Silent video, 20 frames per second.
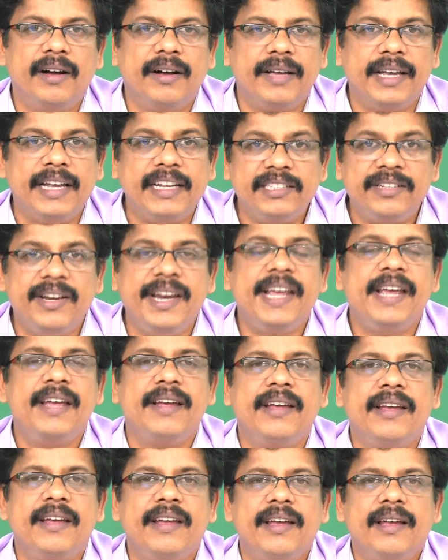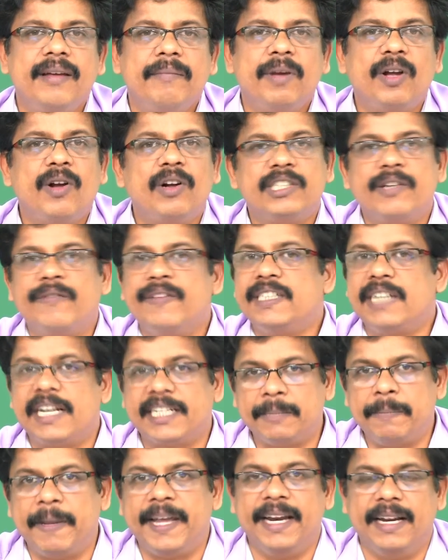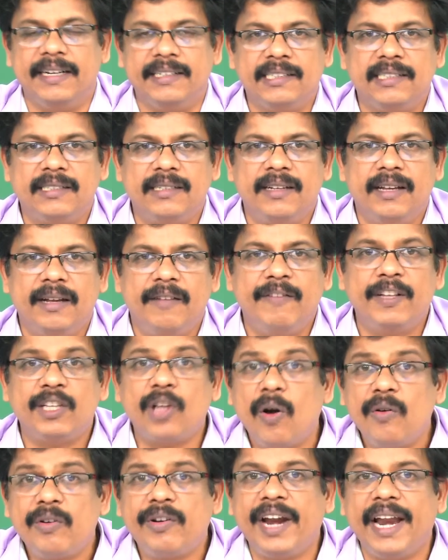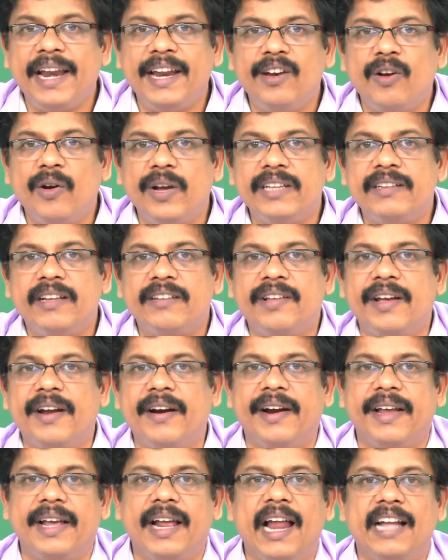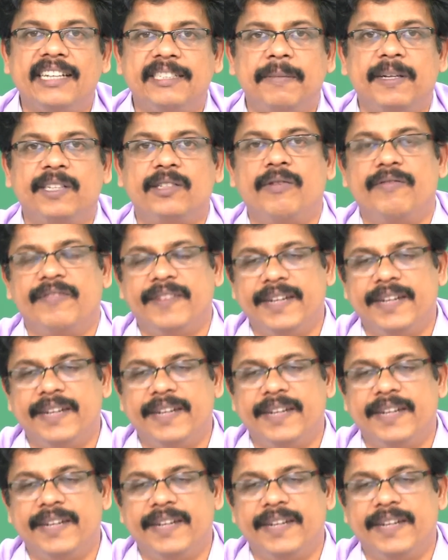easily because of his experience without really knowing the theoretical aspect of